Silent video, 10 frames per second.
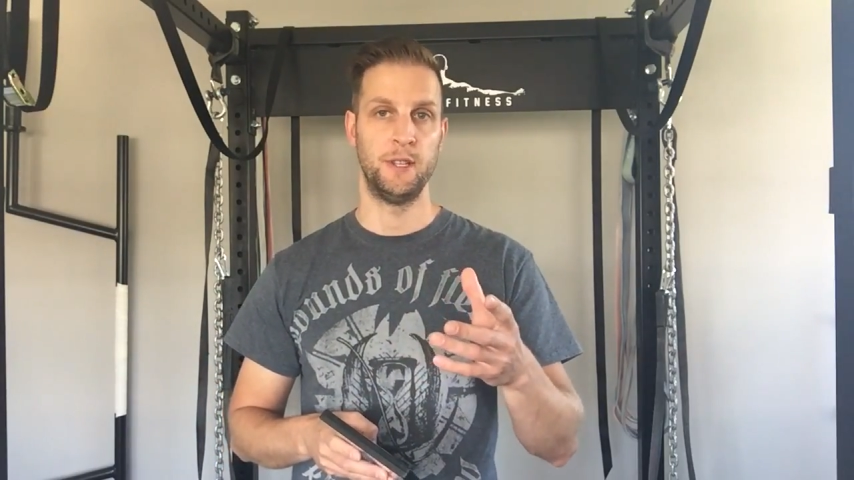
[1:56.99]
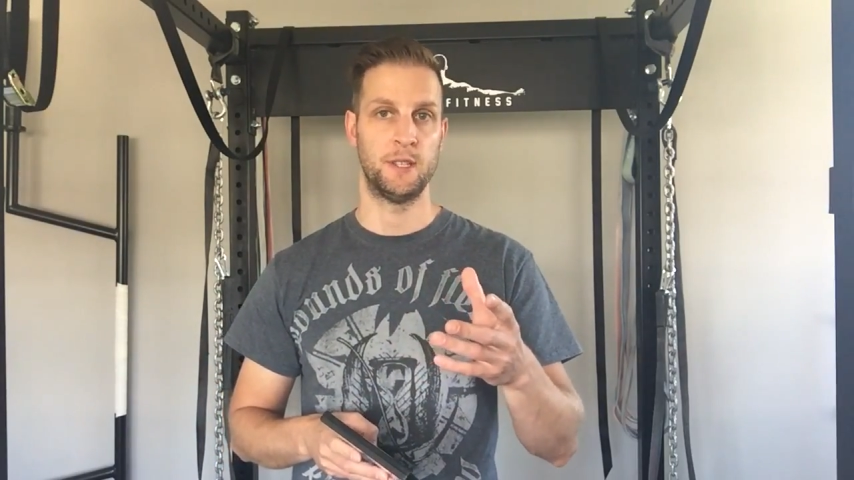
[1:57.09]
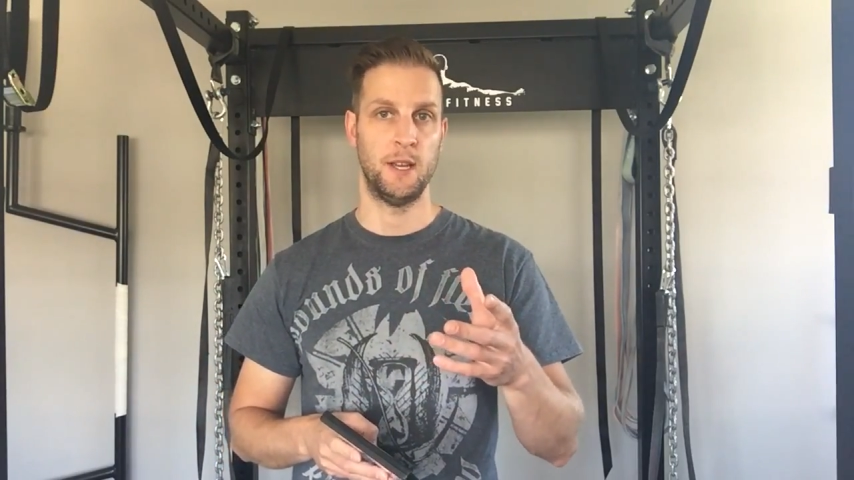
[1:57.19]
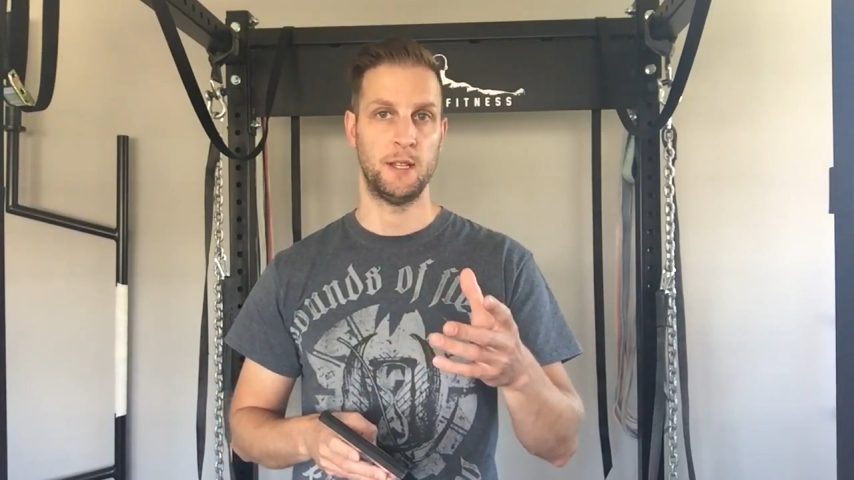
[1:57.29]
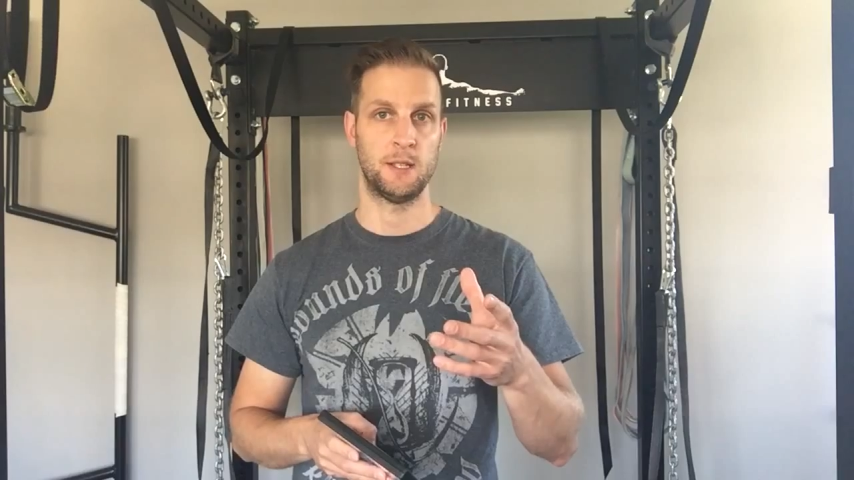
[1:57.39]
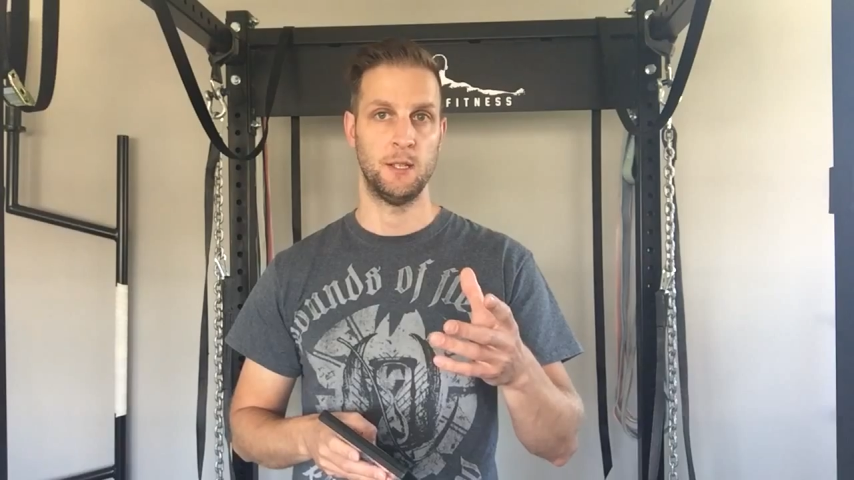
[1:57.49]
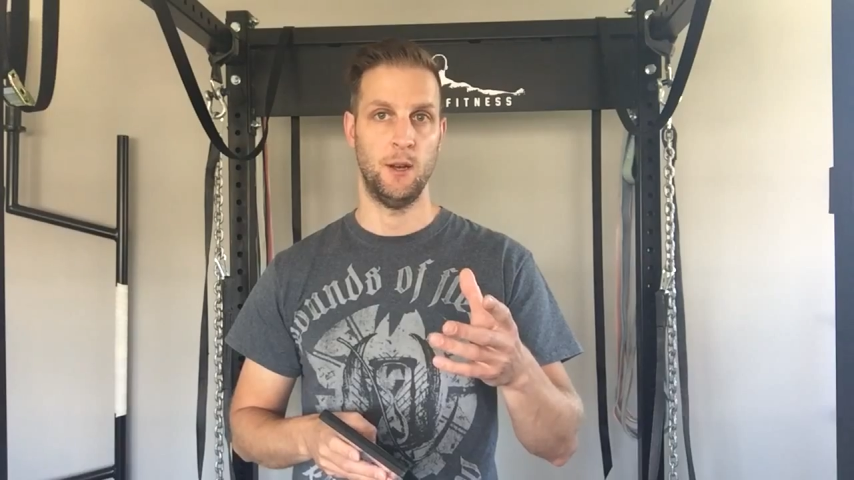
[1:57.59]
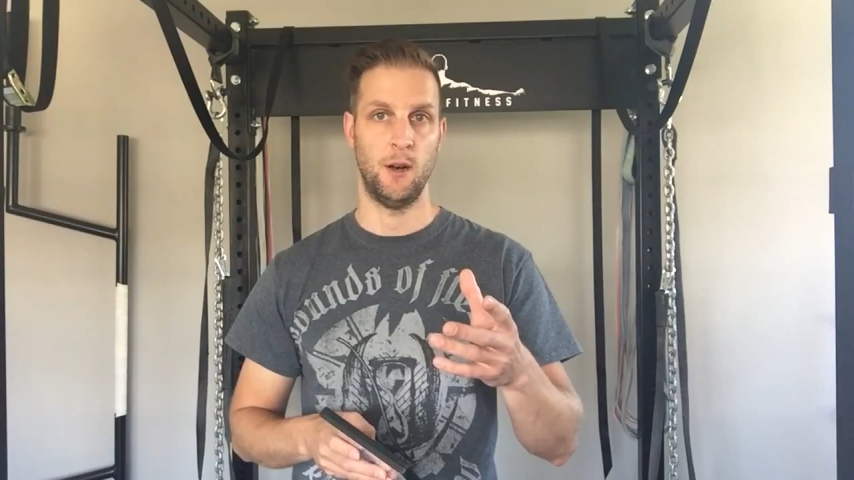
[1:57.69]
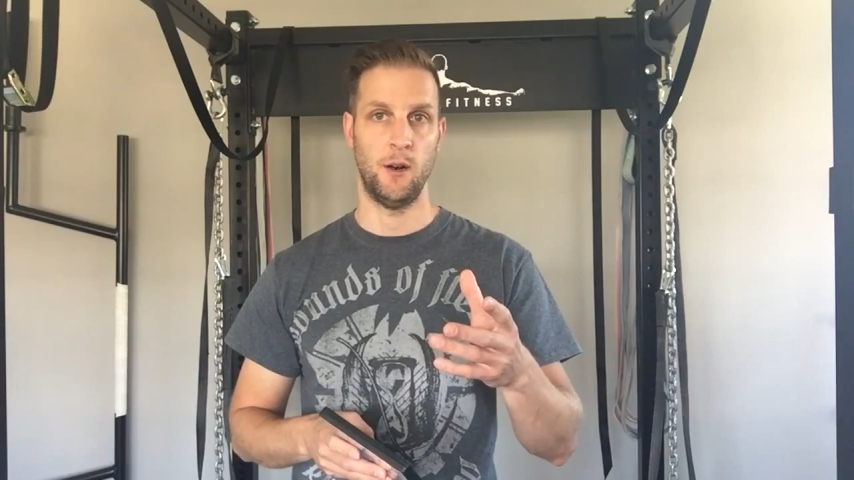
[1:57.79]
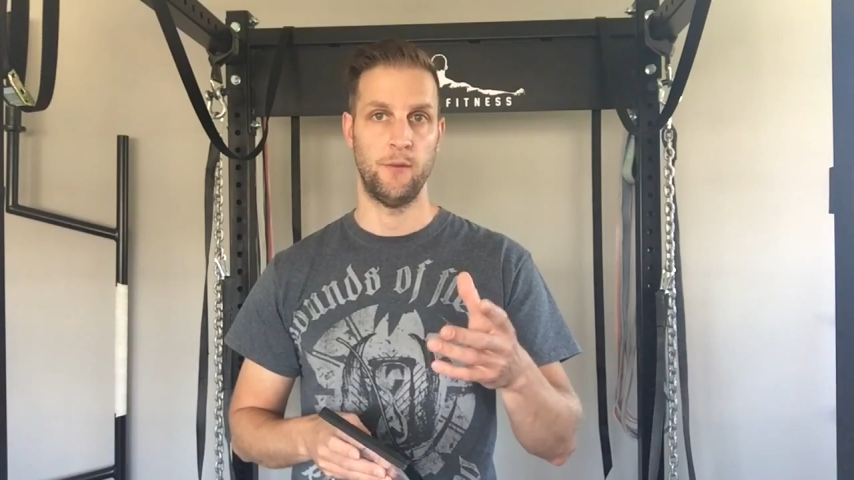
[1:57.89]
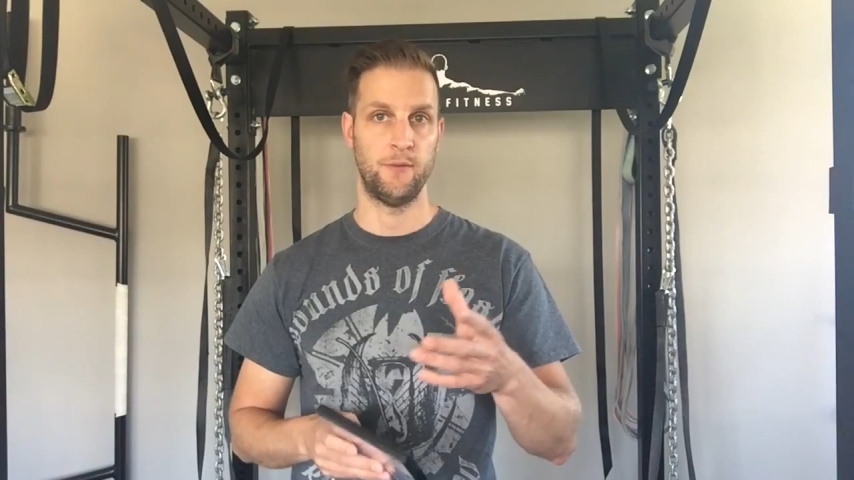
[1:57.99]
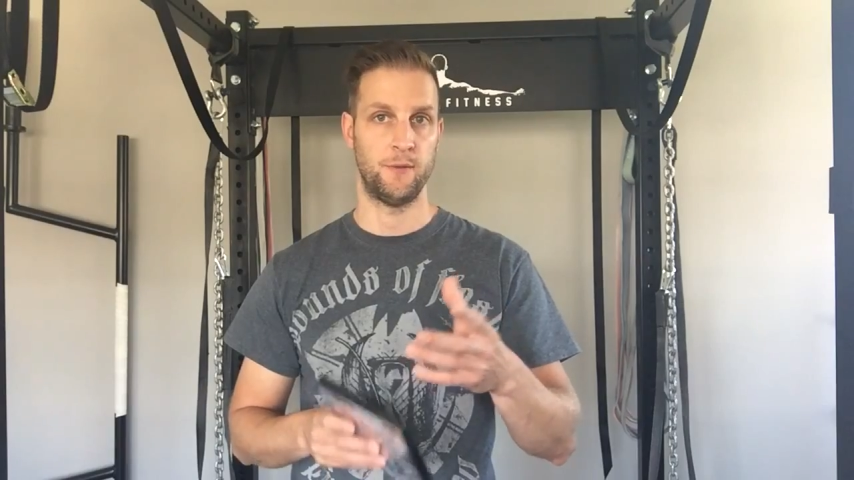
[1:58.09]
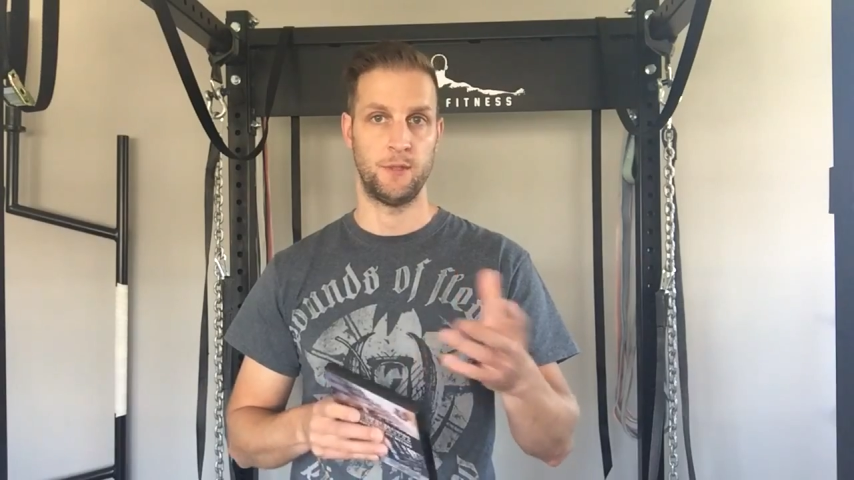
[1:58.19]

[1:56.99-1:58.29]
sets of